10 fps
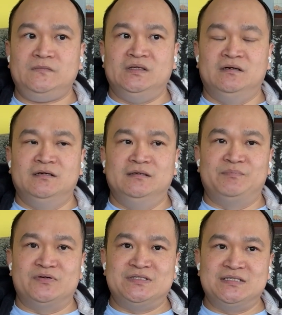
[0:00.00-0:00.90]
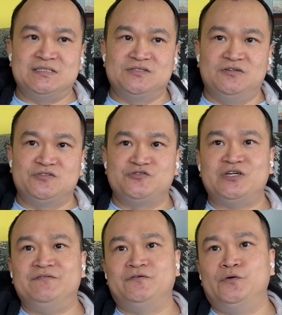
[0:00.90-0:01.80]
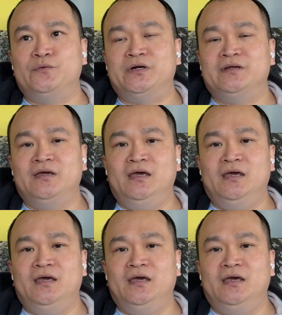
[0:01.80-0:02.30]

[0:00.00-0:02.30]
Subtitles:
The process is not straightforward